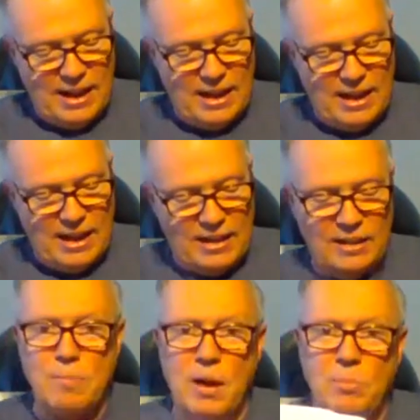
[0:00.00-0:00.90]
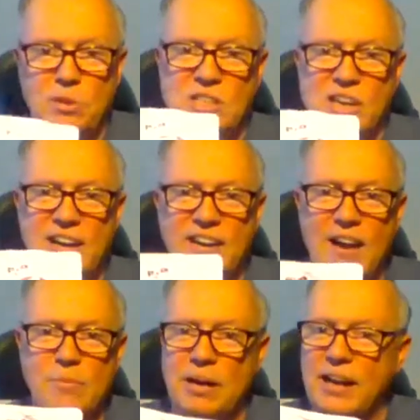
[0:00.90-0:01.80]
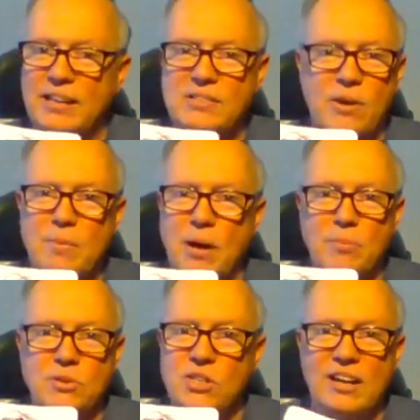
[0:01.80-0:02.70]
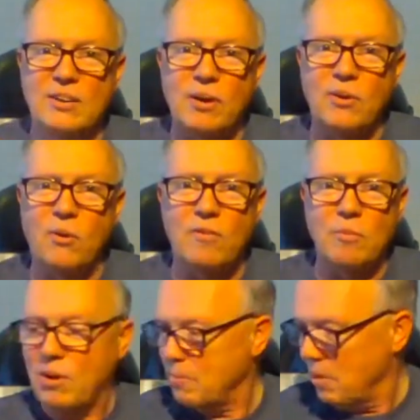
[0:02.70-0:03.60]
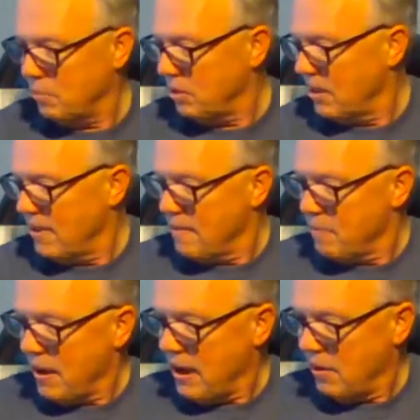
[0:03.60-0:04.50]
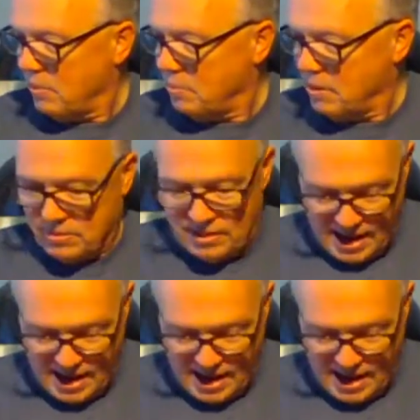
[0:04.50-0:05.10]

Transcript: I got a little Redbubble sticker. Everybody gets a Redbubble sticker when you order from Redbubble. How about